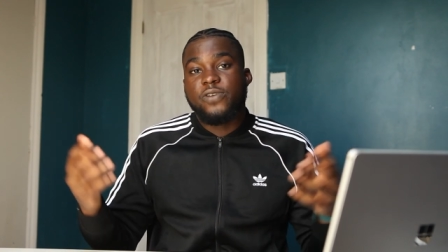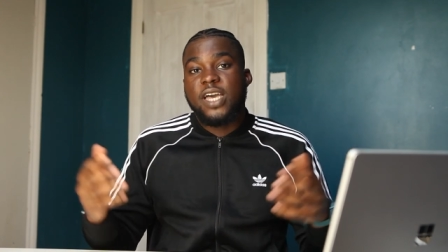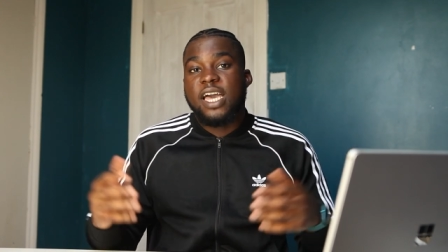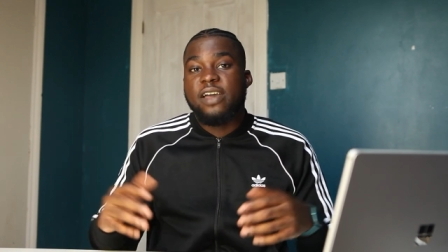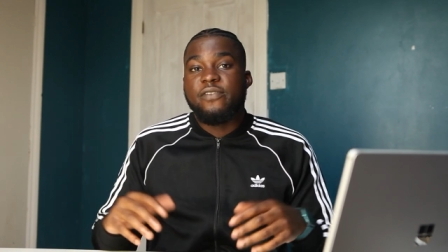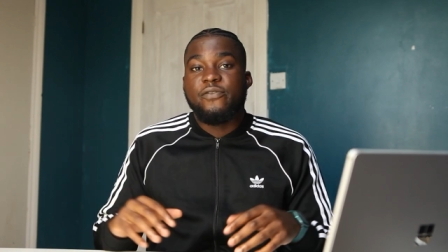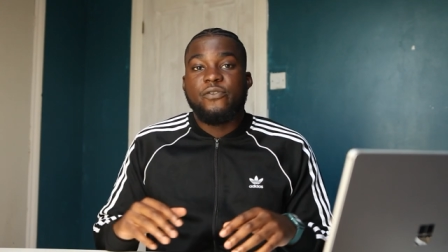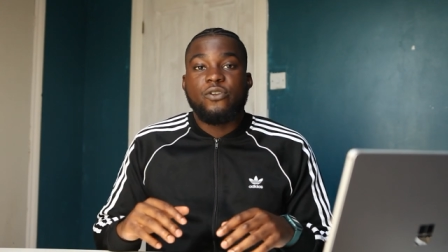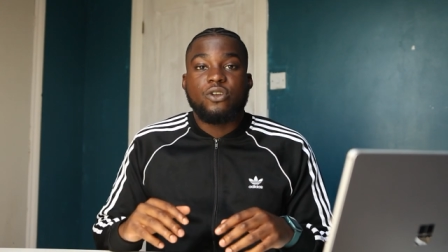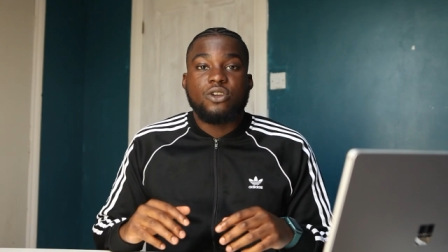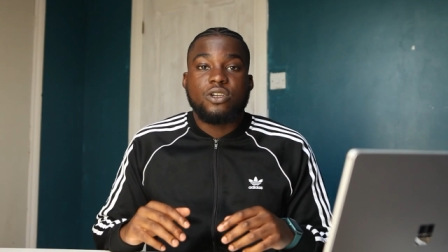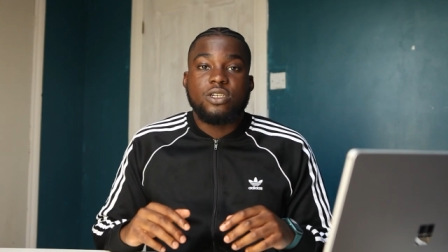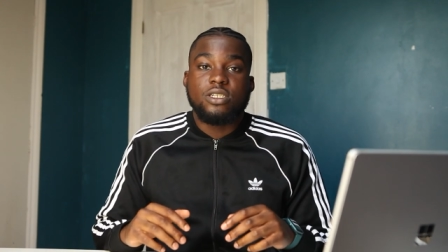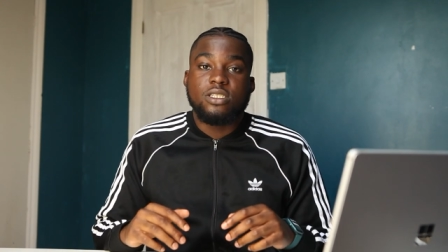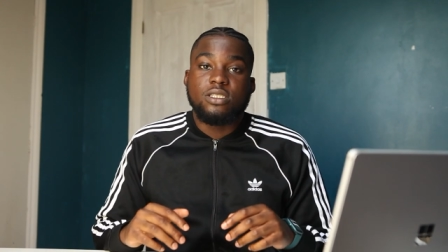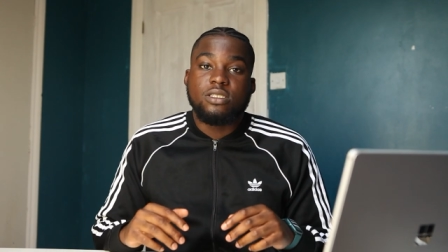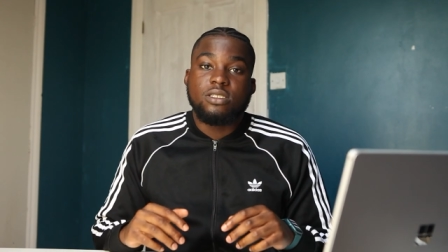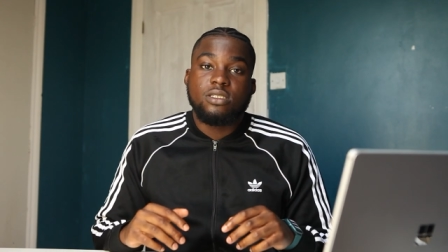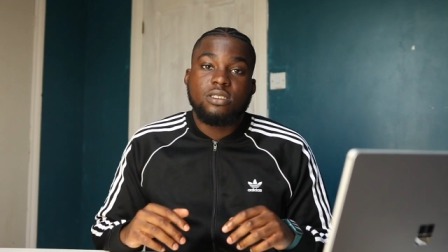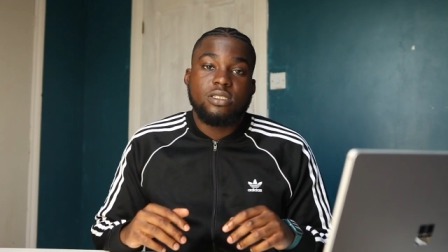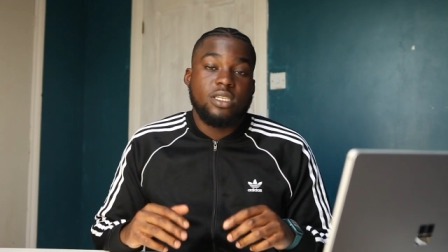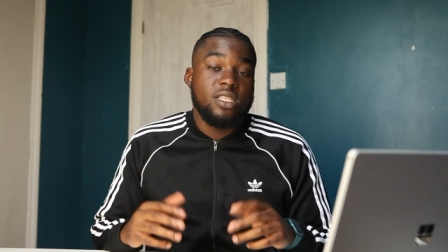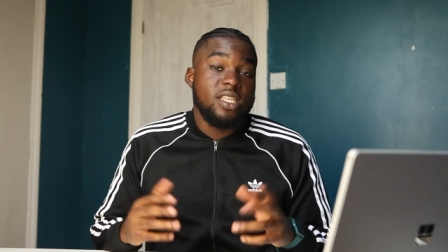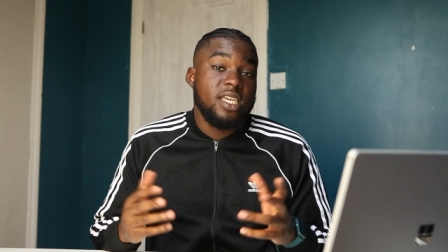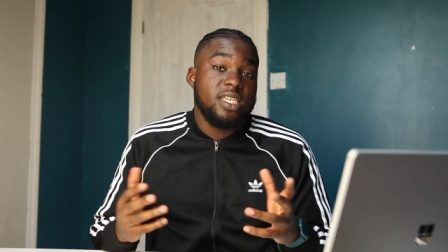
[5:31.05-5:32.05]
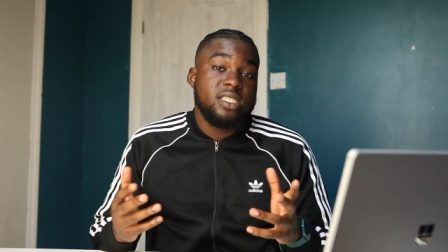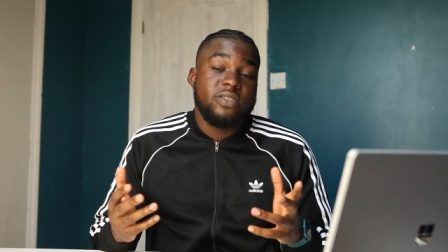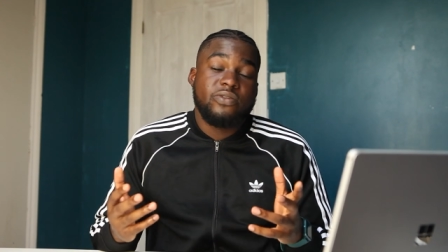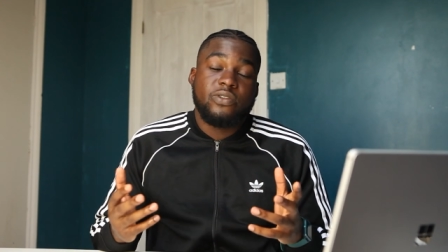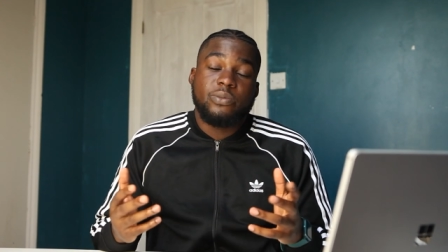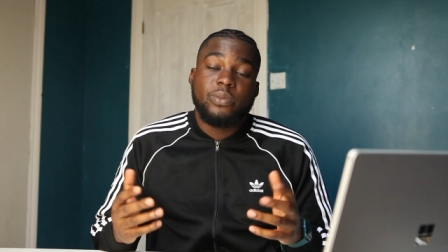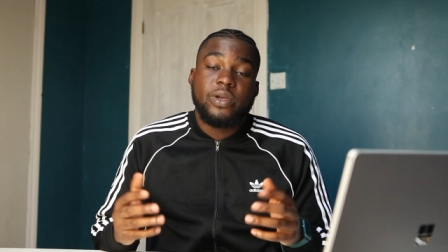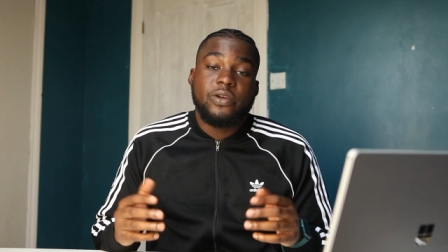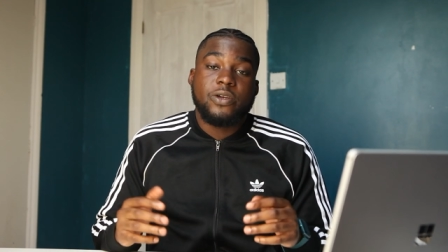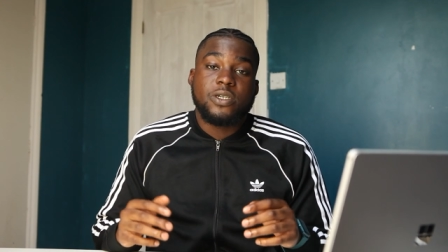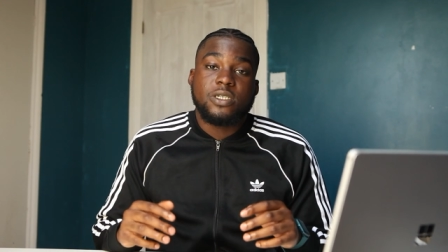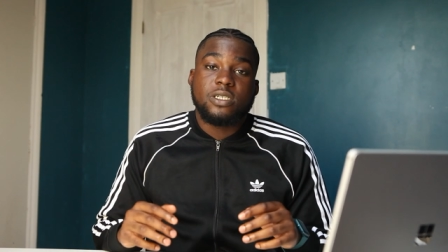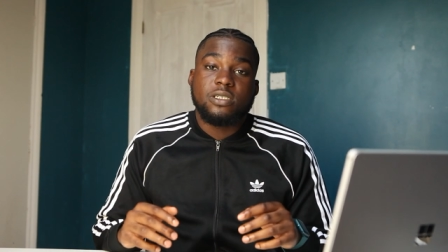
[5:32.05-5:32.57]
Africans and Native
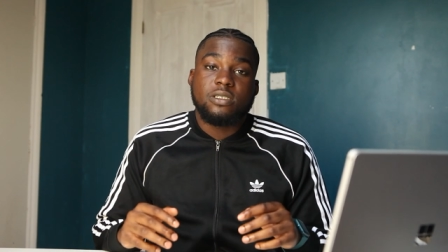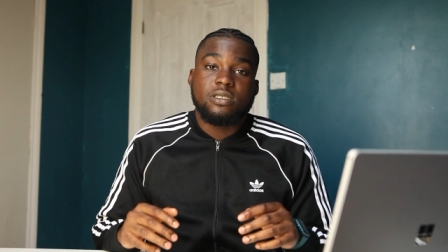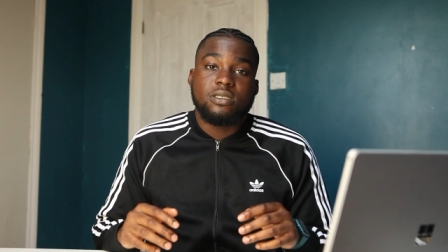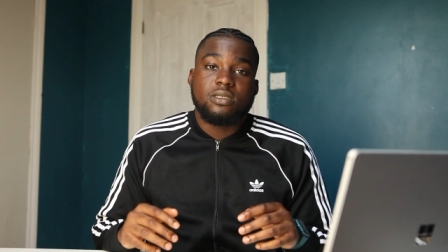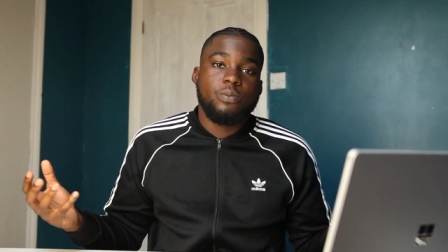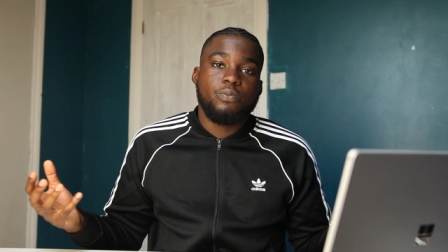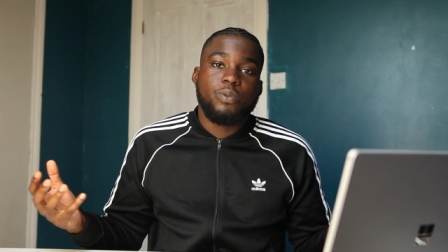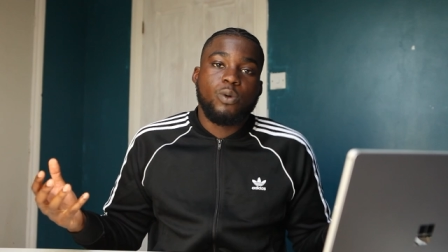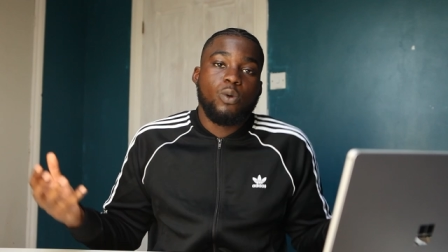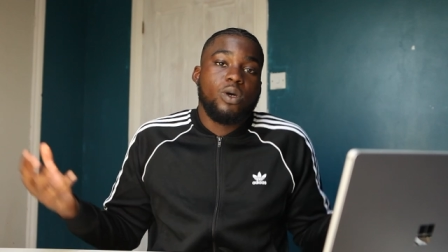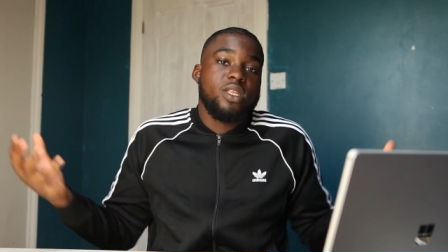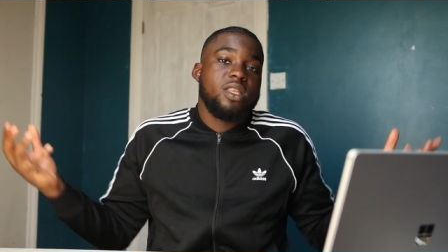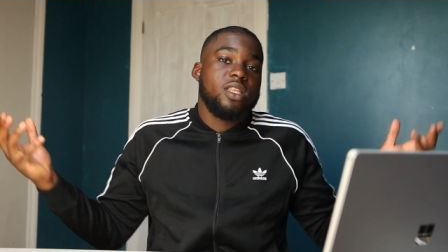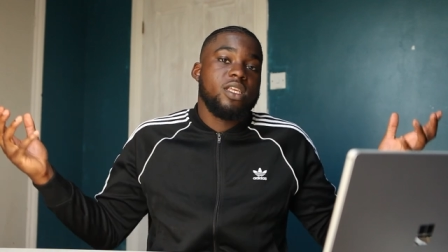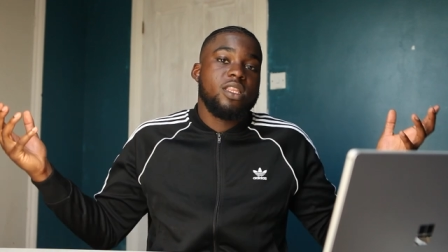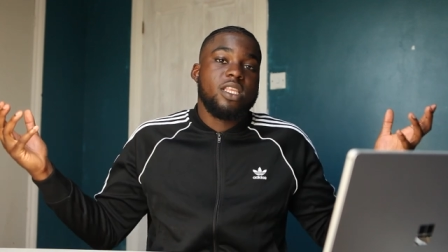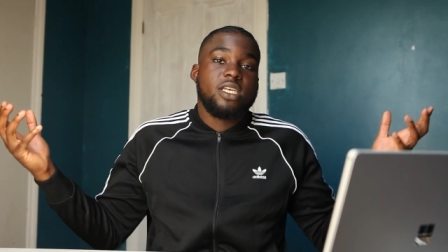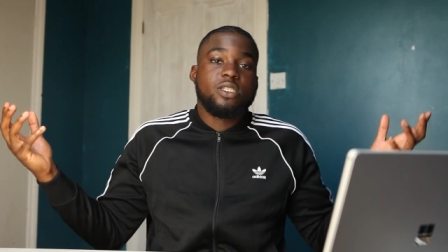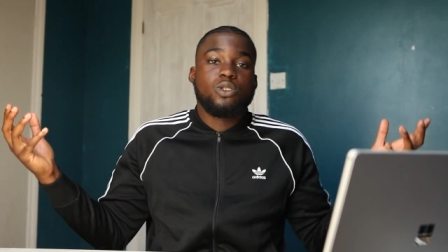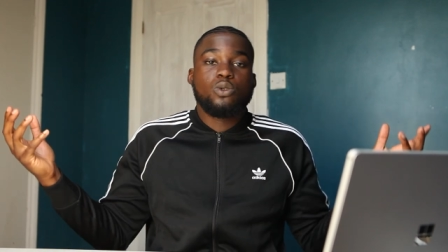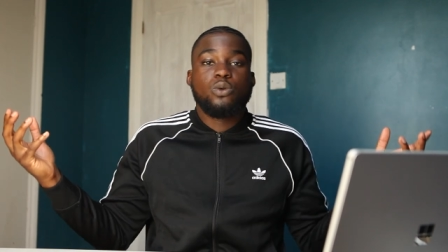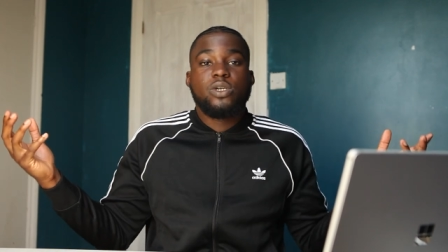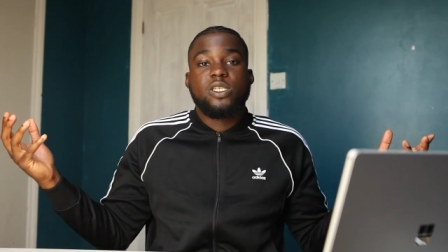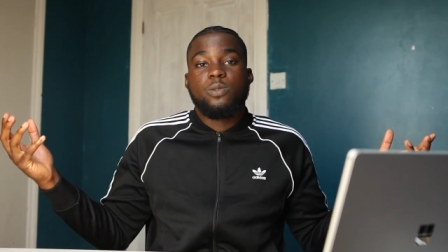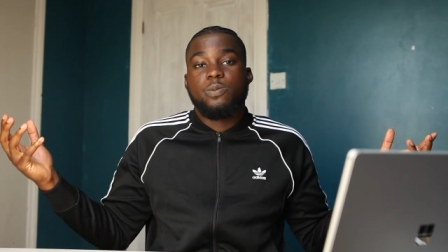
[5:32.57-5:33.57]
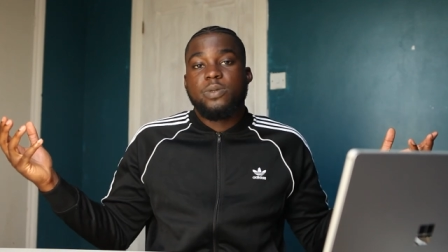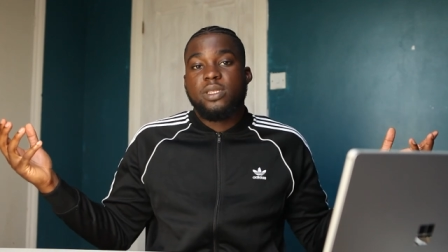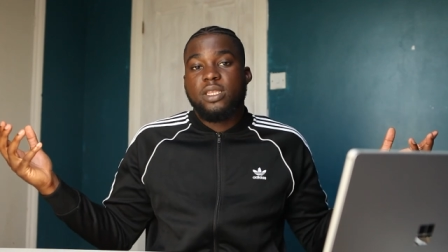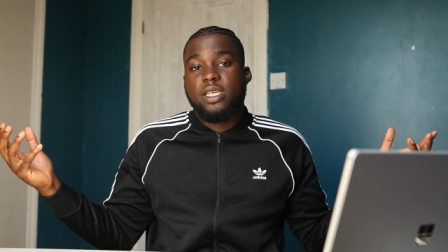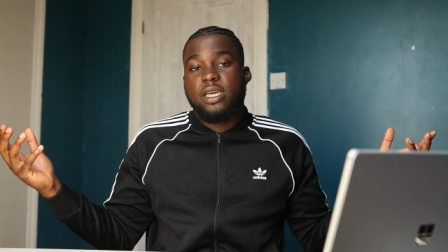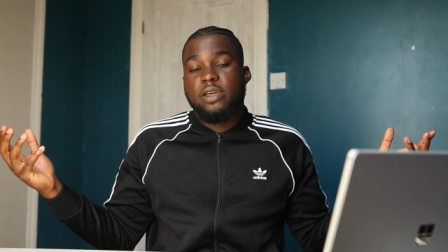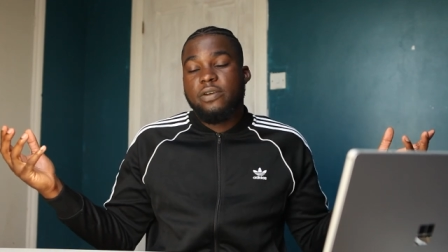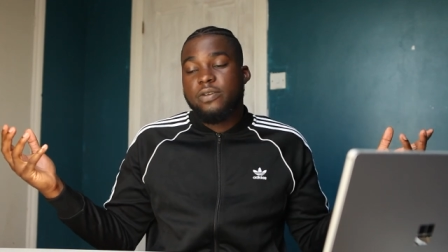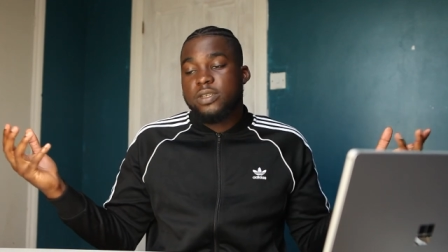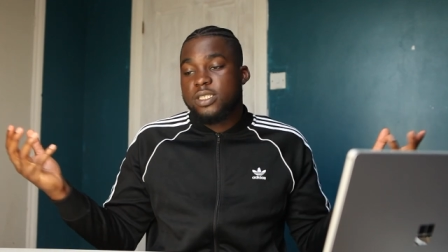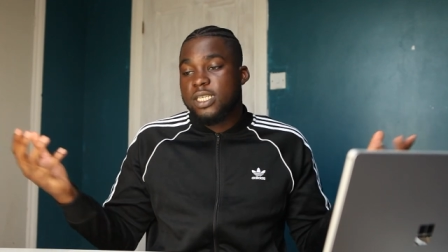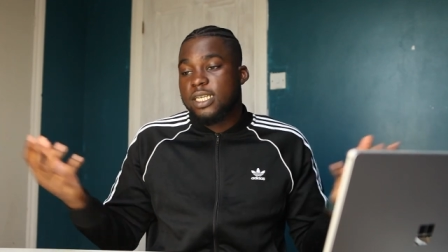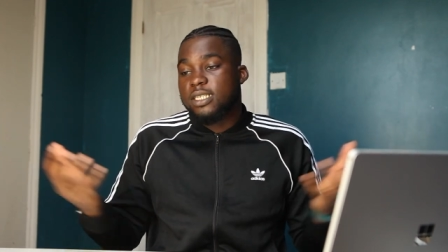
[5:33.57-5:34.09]
Americans. But one thing that's always been
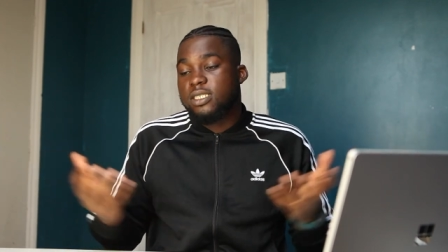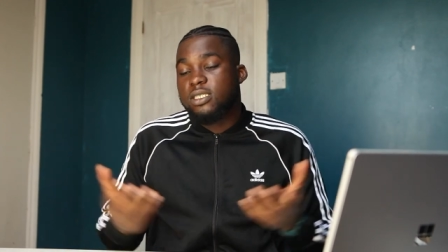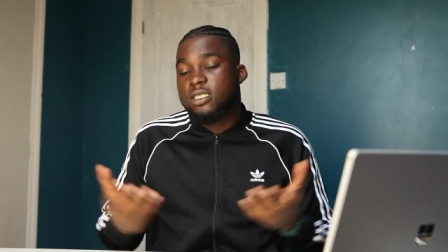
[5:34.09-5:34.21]
there is that